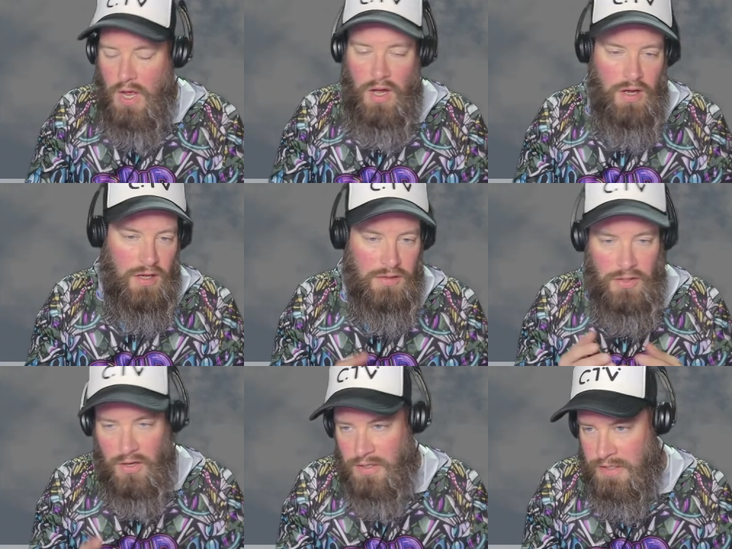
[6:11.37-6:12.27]

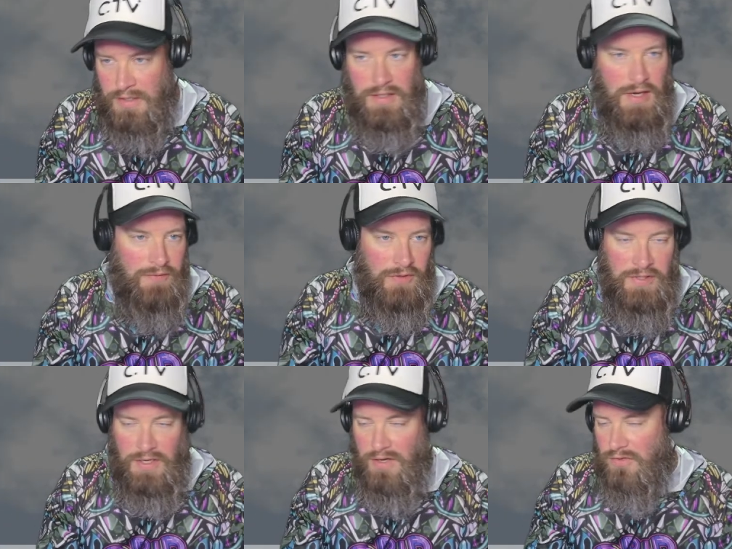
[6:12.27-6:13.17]
login and
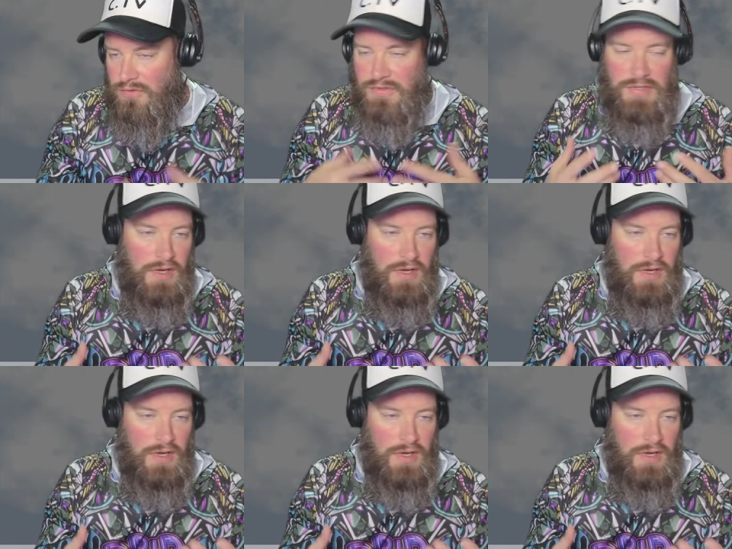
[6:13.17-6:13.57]
everything else.